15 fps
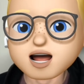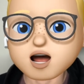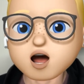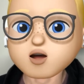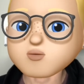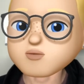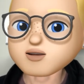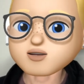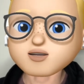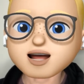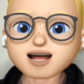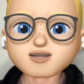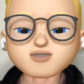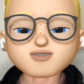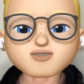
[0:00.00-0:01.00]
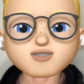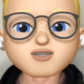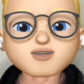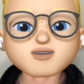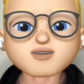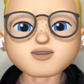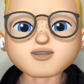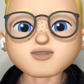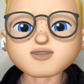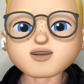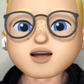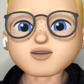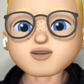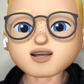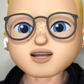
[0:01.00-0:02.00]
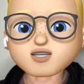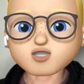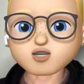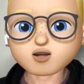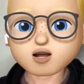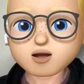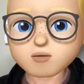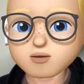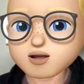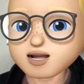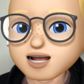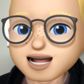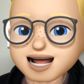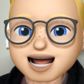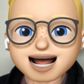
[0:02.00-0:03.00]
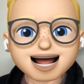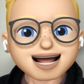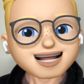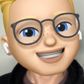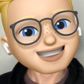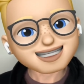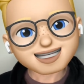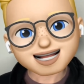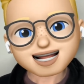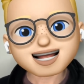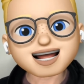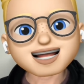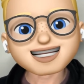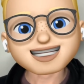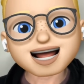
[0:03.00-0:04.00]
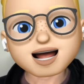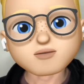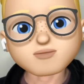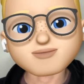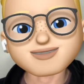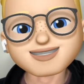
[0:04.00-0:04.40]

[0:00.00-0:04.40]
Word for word: Hope you have found this enjoyable and see you next time.